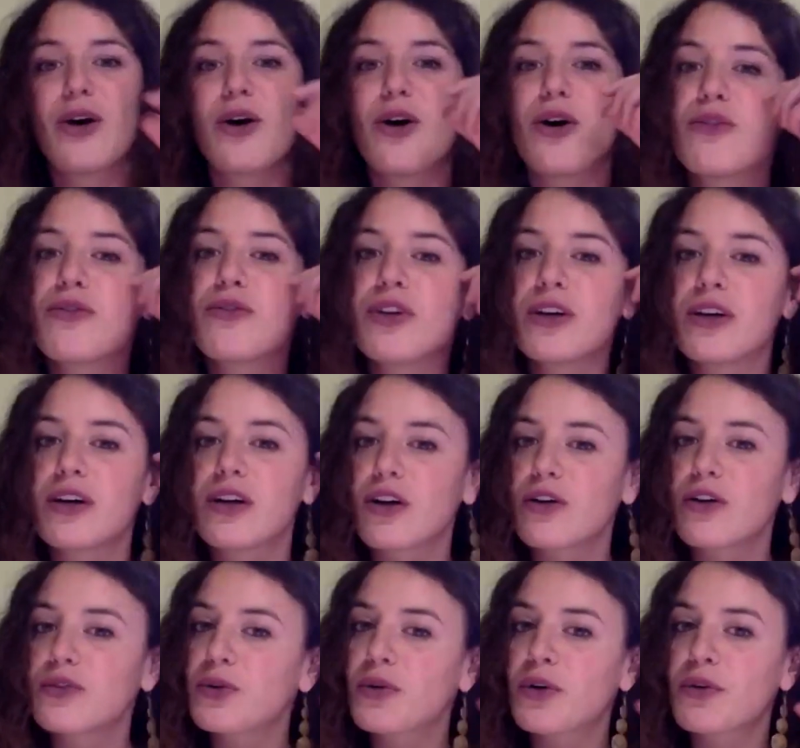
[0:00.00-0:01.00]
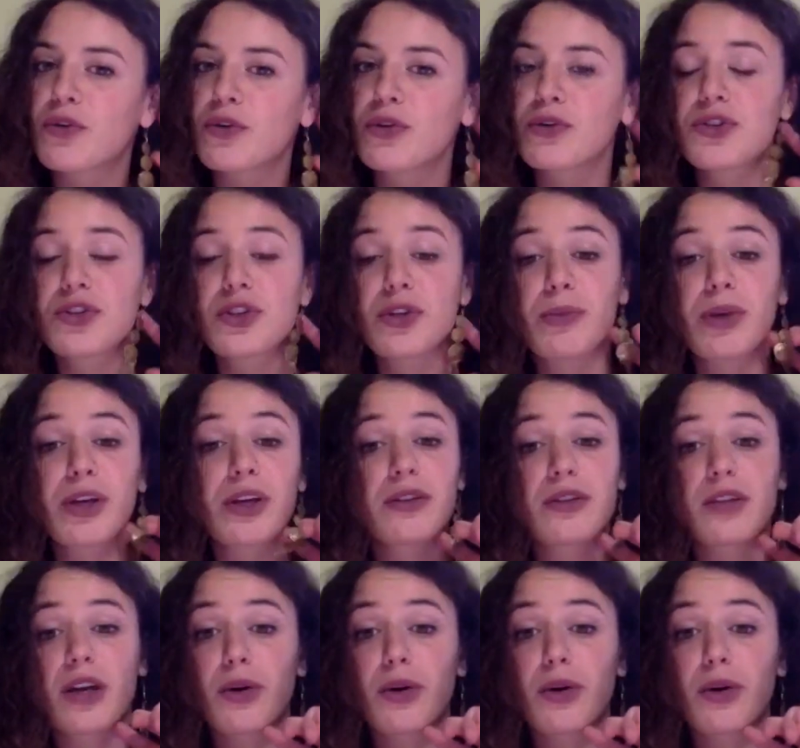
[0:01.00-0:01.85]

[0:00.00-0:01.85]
of the revolution, because